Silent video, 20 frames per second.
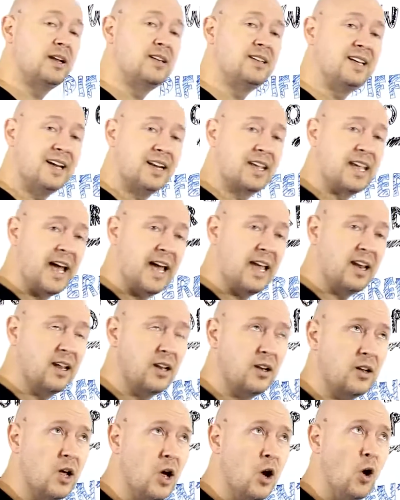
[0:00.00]
a
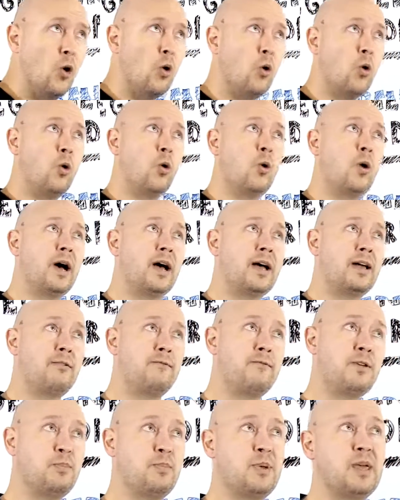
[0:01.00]
dedicated or a
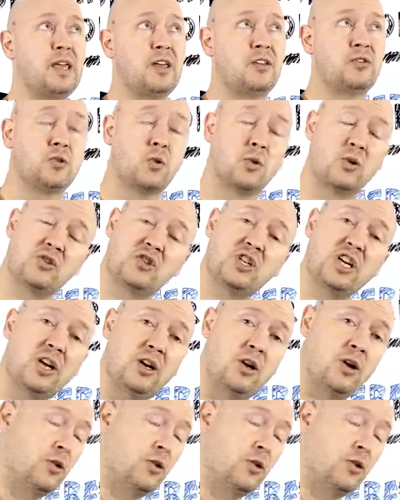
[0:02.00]
VPS or a shared